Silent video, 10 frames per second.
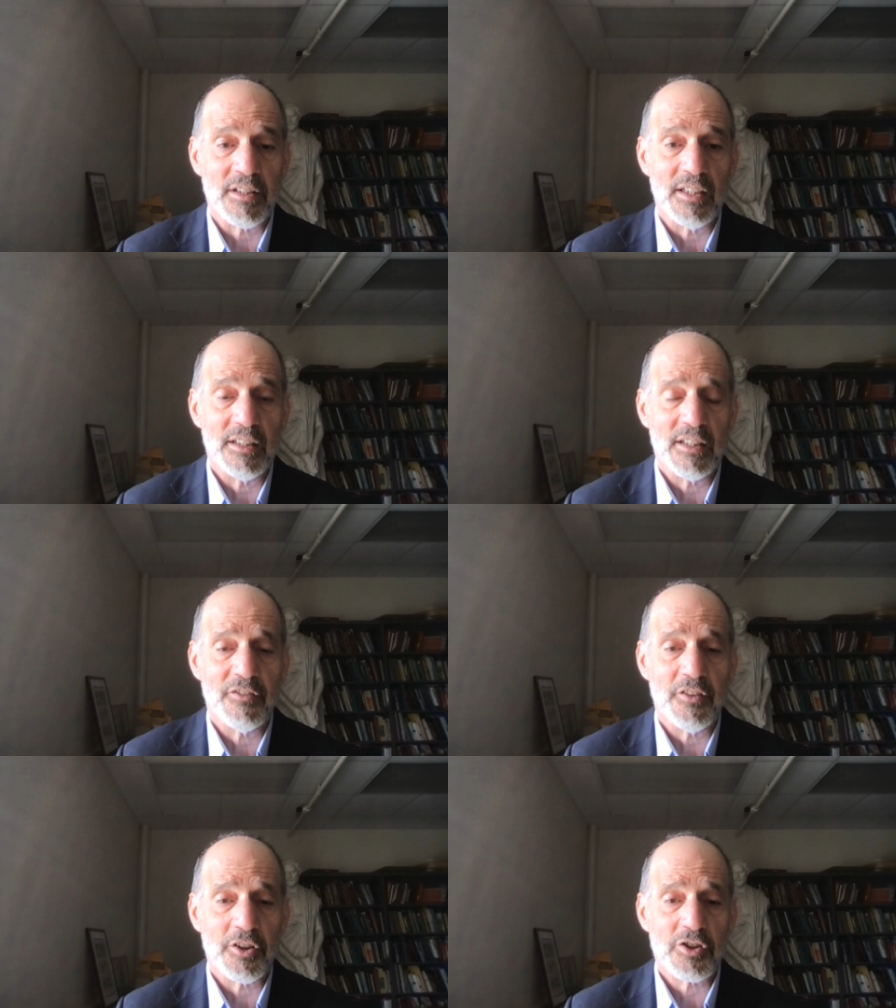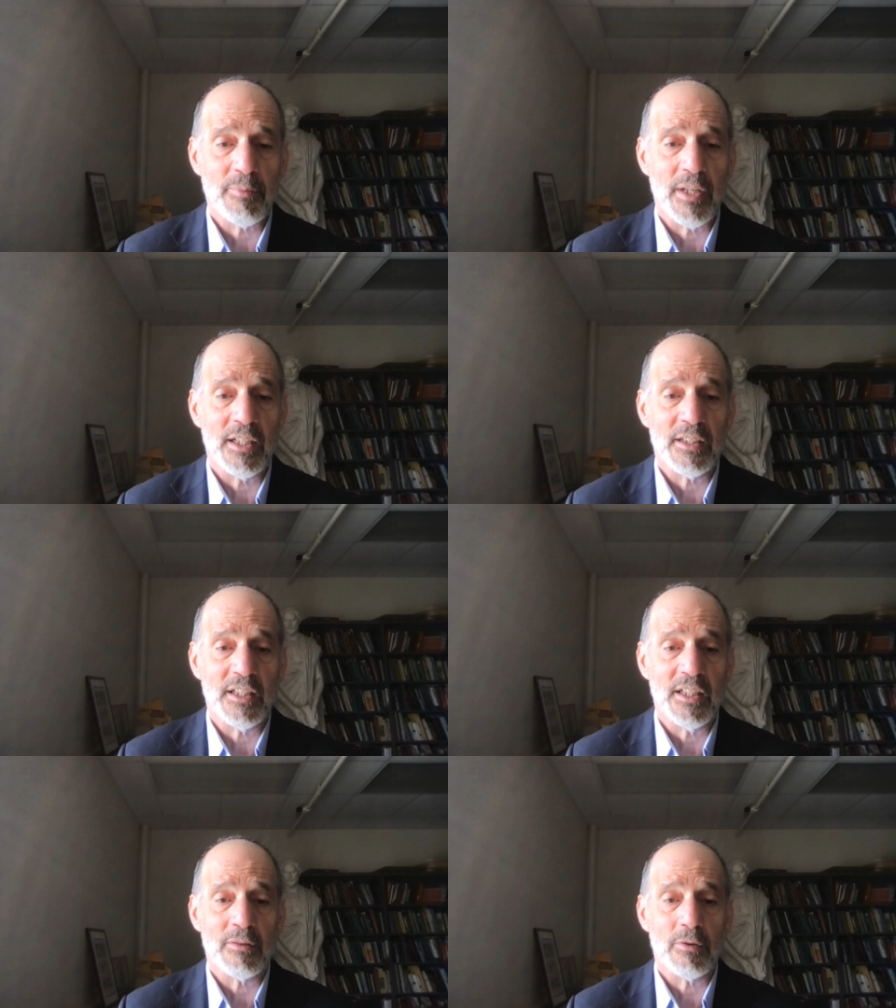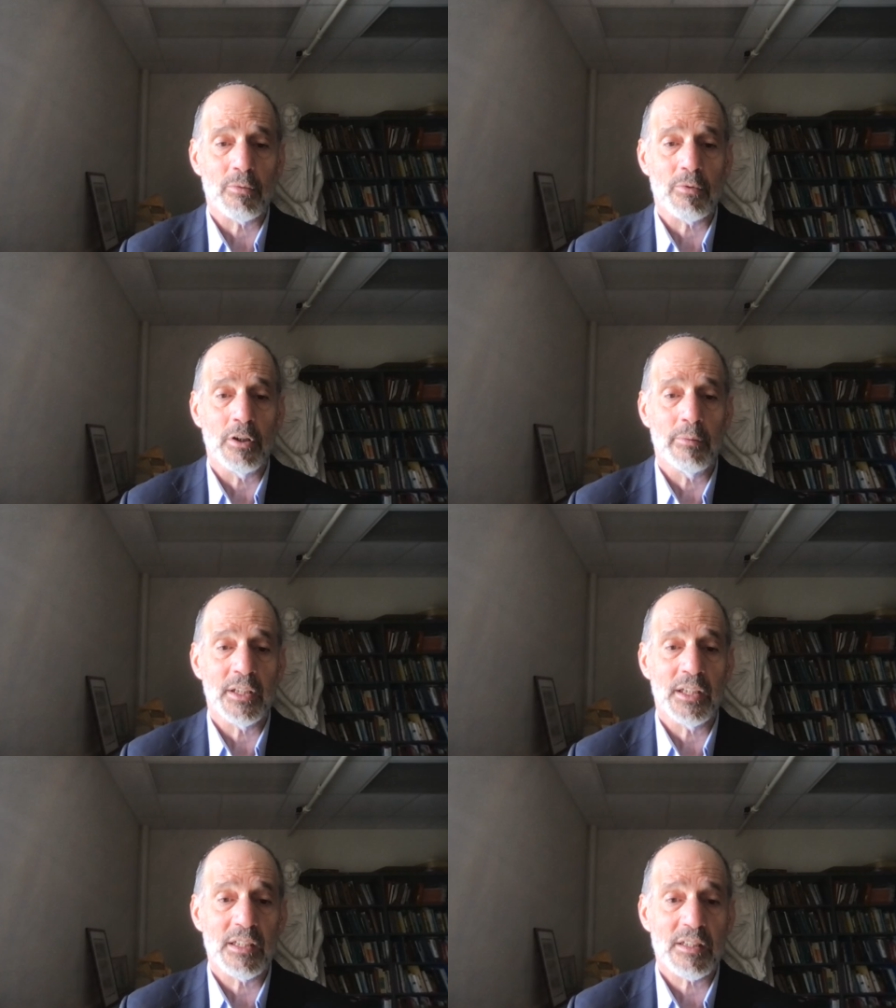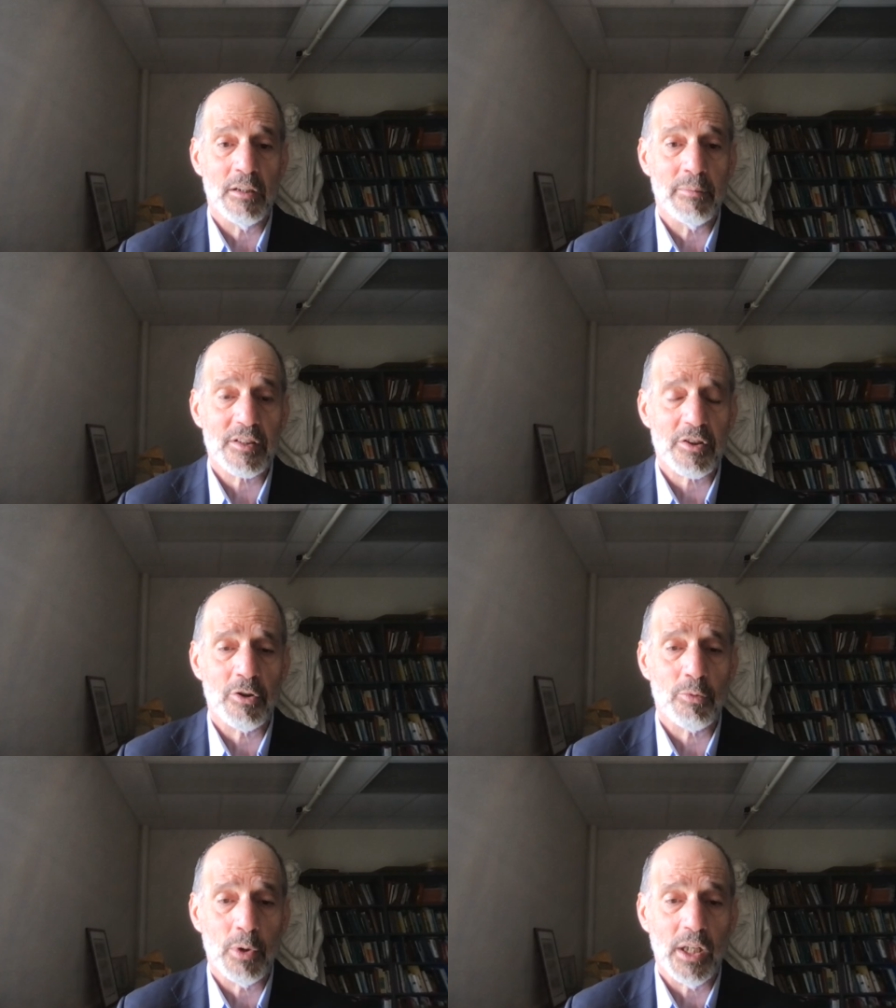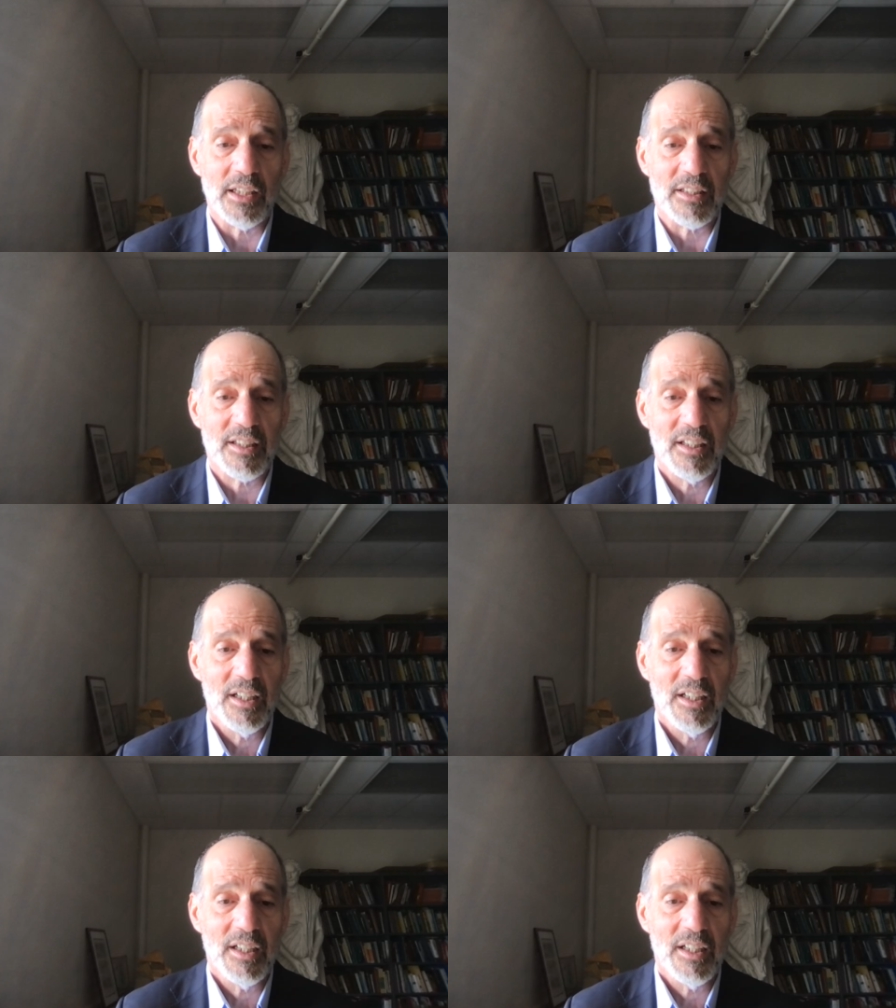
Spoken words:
the first man in Rome, and it is almost her right